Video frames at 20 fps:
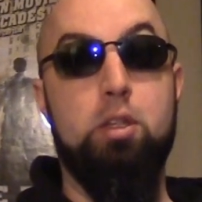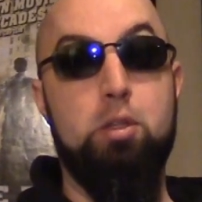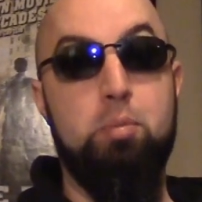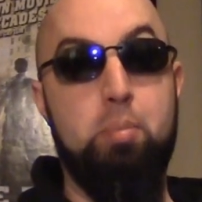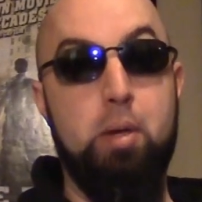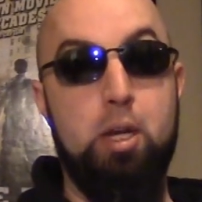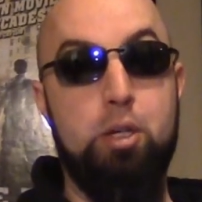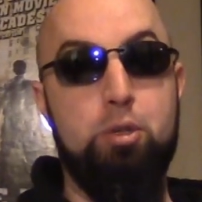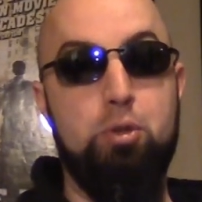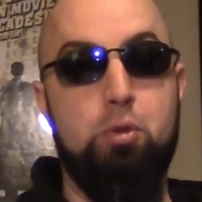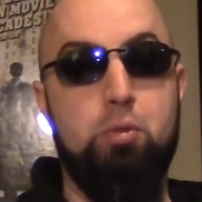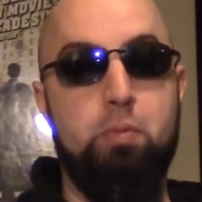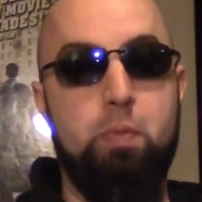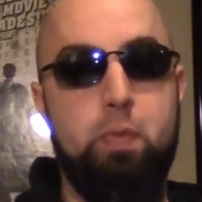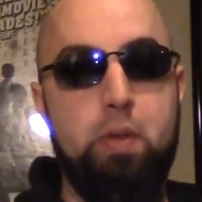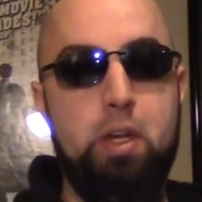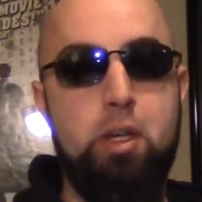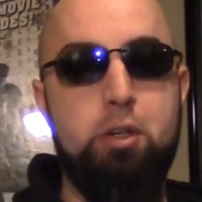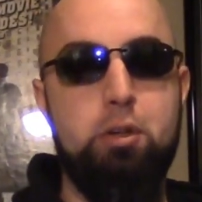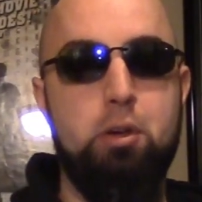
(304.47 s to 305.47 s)
special
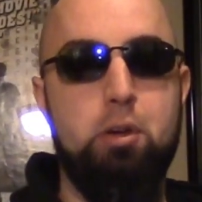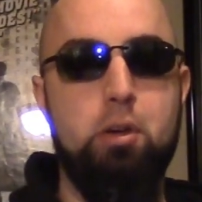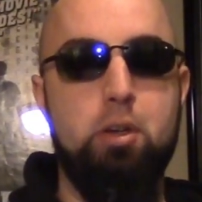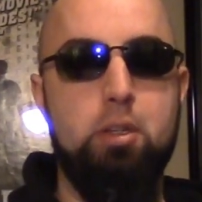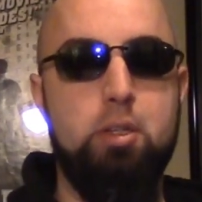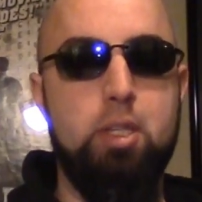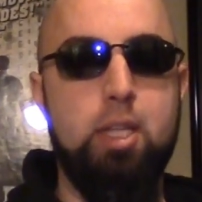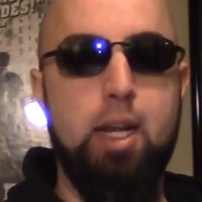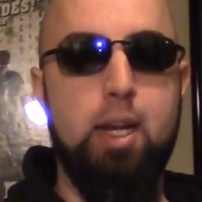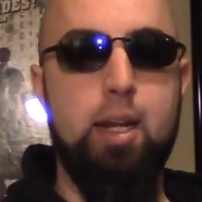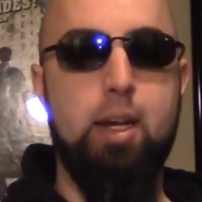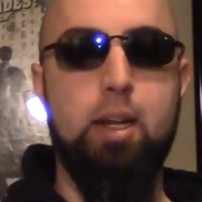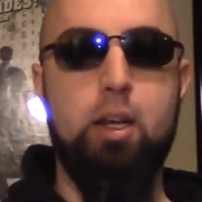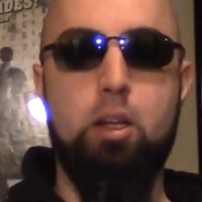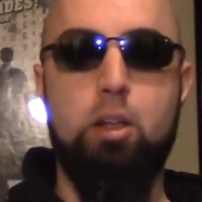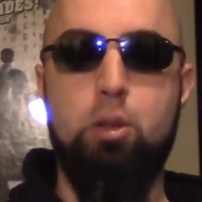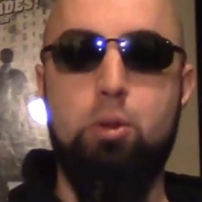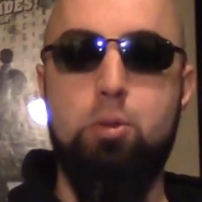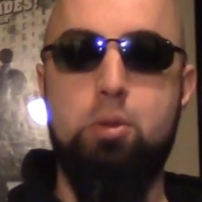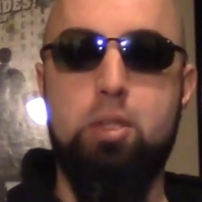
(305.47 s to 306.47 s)
feature is that it
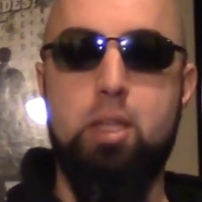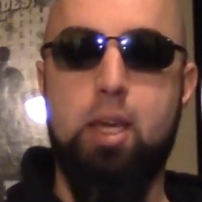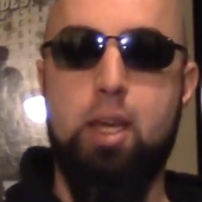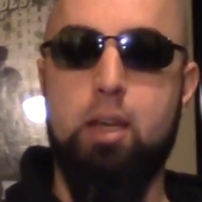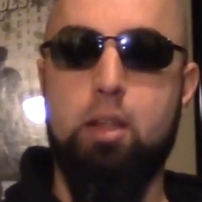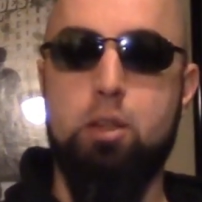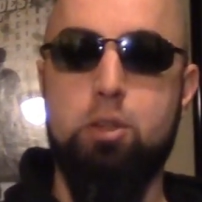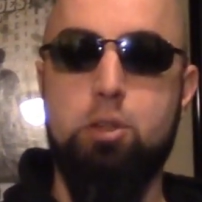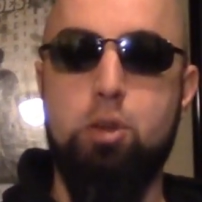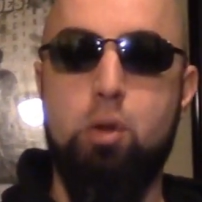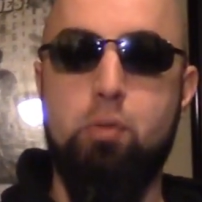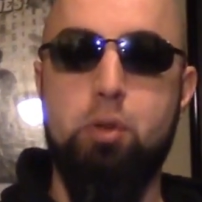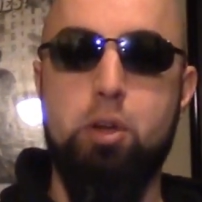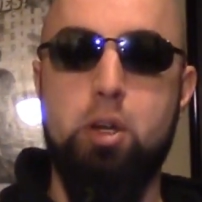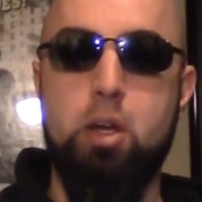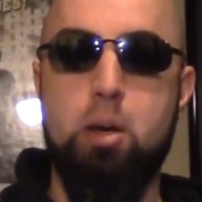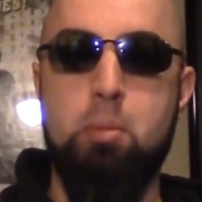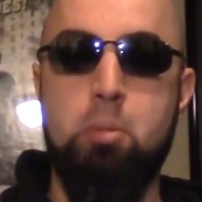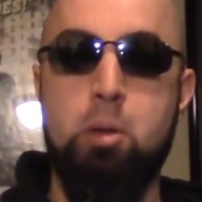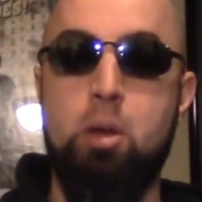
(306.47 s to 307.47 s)
includes the English
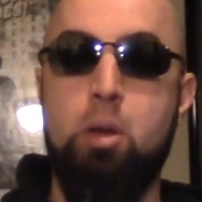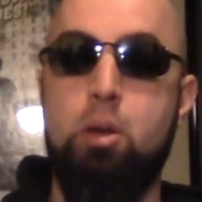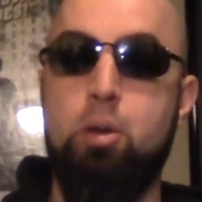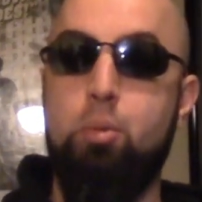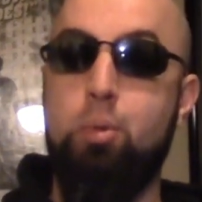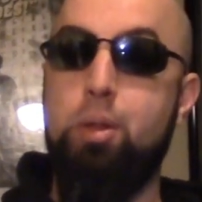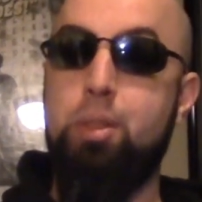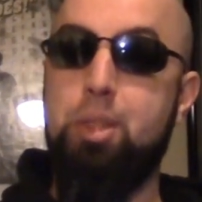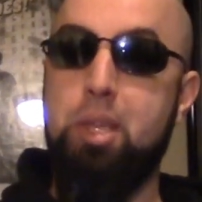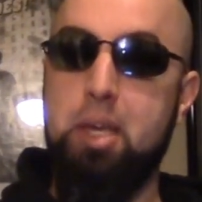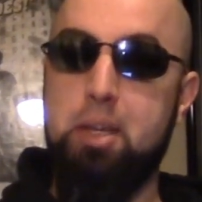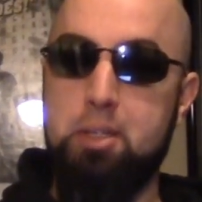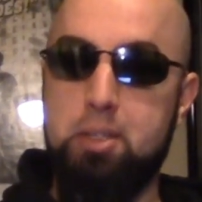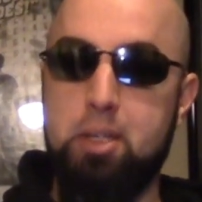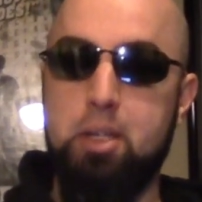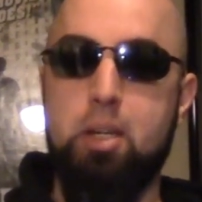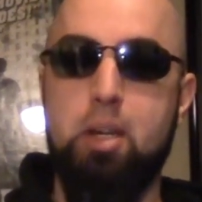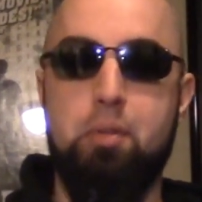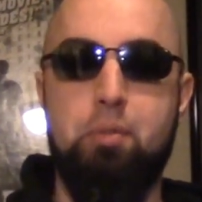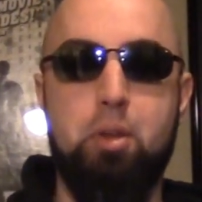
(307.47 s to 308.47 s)
overdub with a
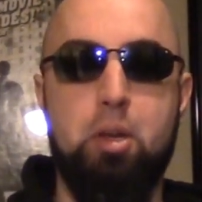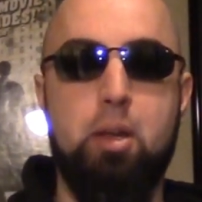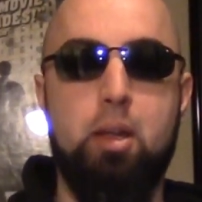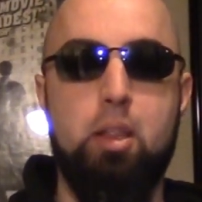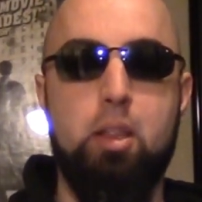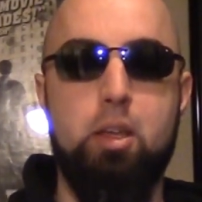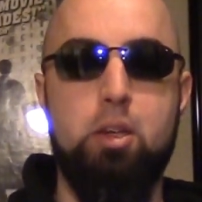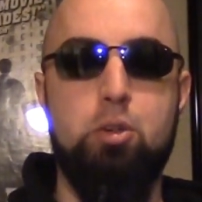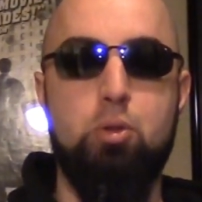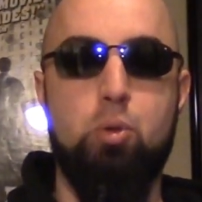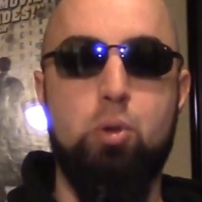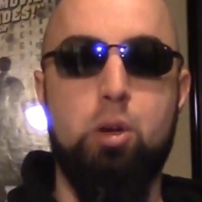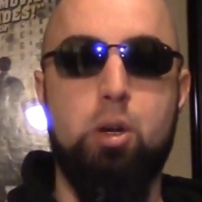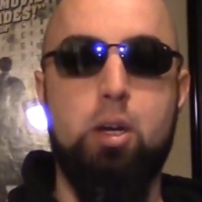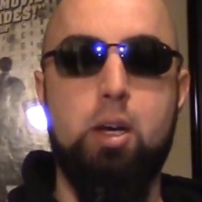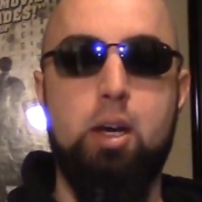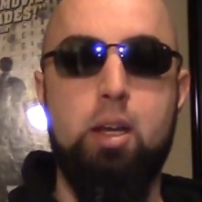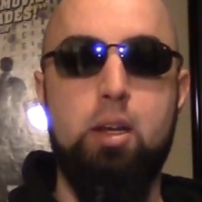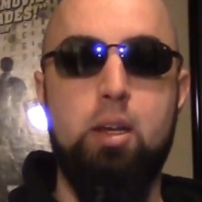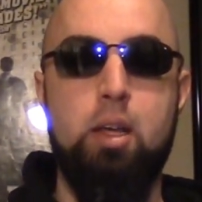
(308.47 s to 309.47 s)
significantly shorter
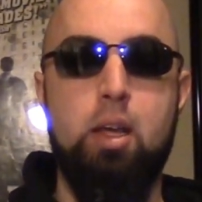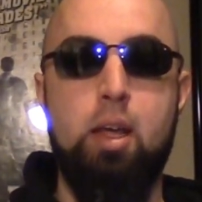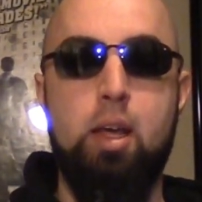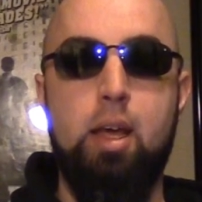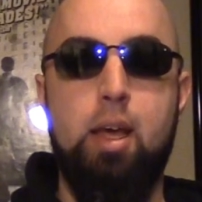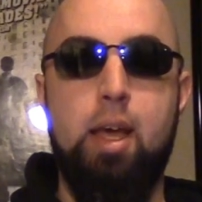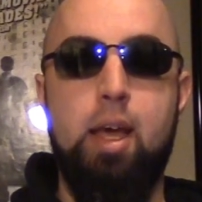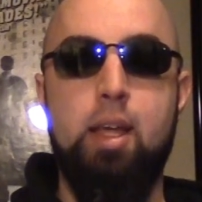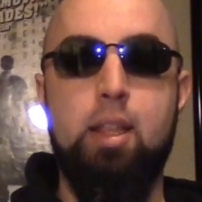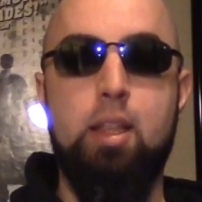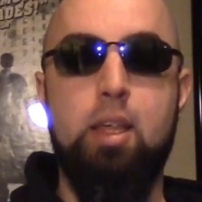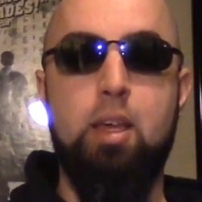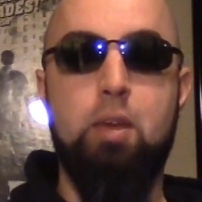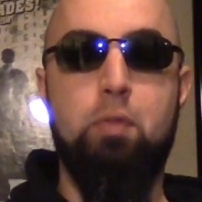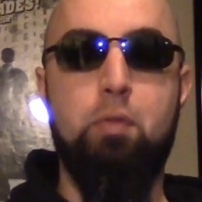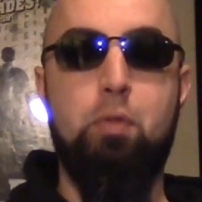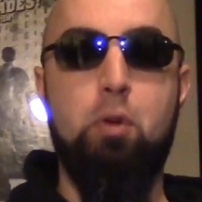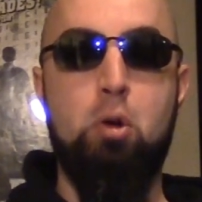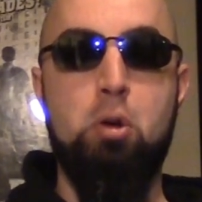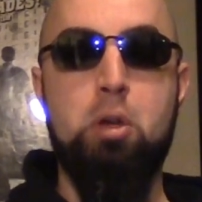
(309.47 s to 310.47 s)
cut, and the
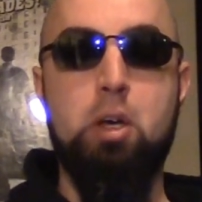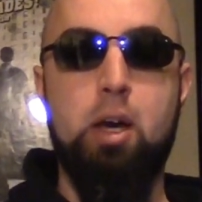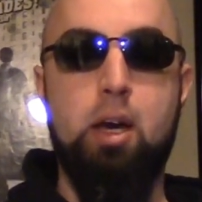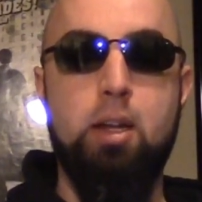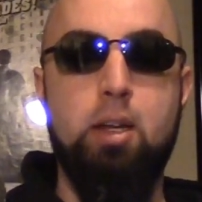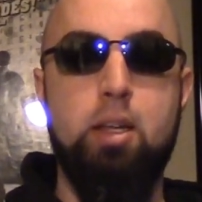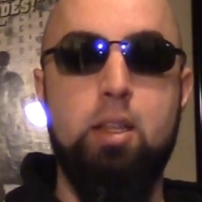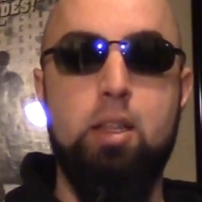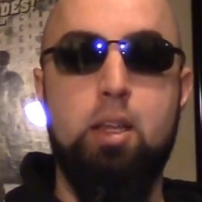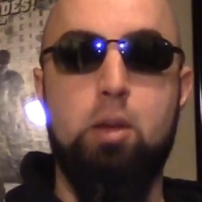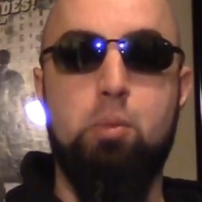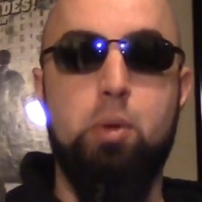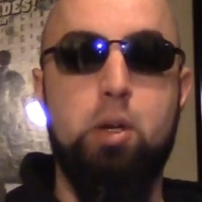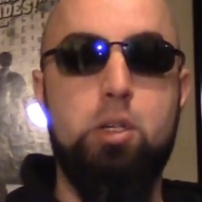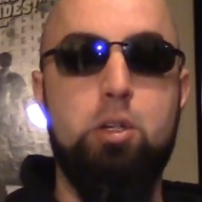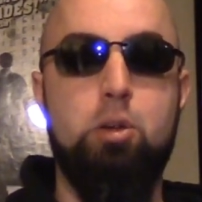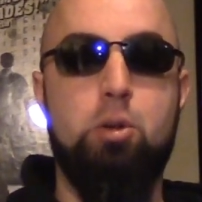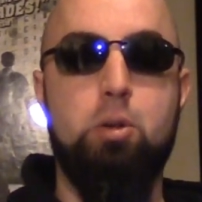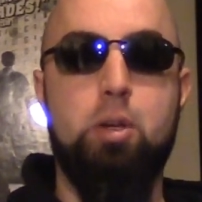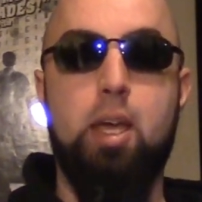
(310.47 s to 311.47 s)
full cut in the
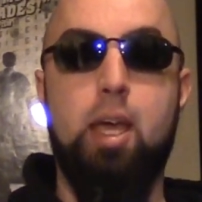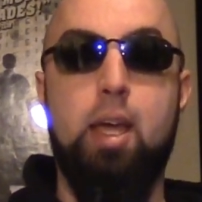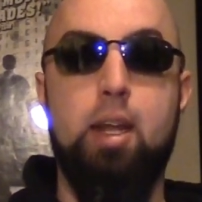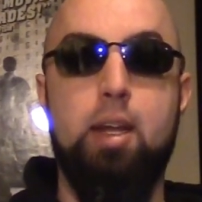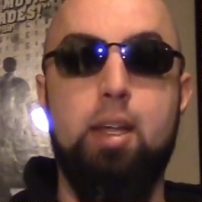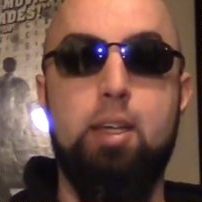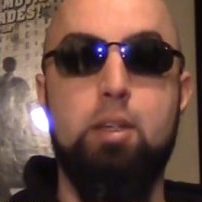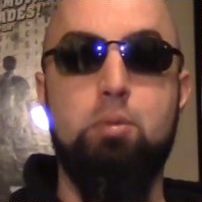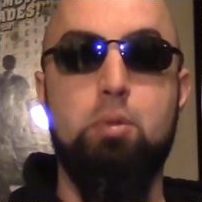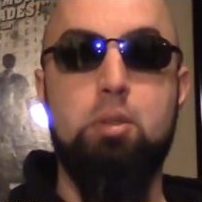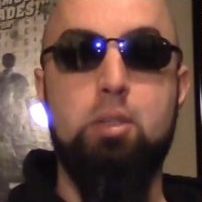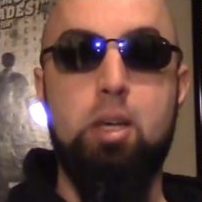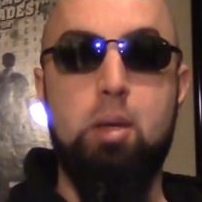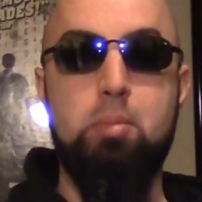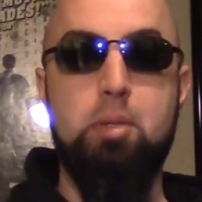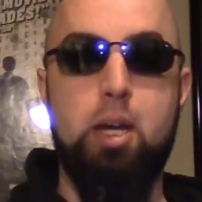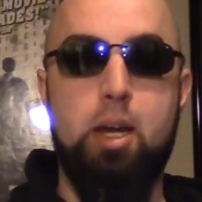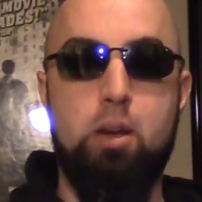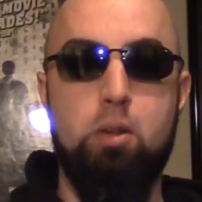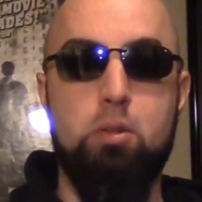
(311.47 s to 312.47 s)
original Cantonese with
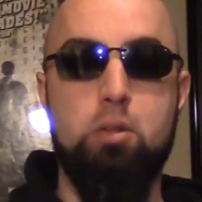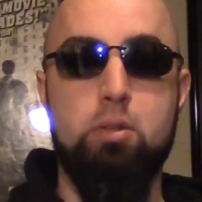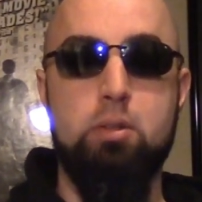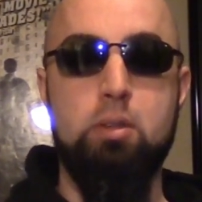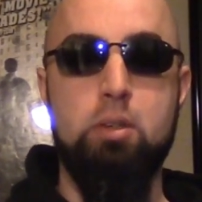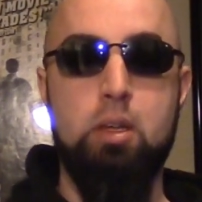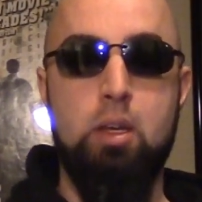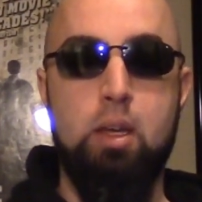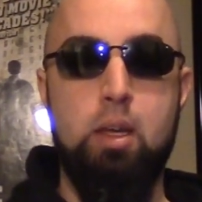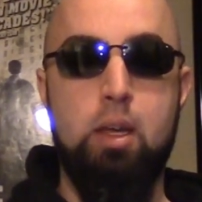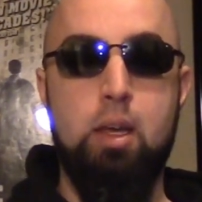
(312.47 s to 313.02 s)
subtitles.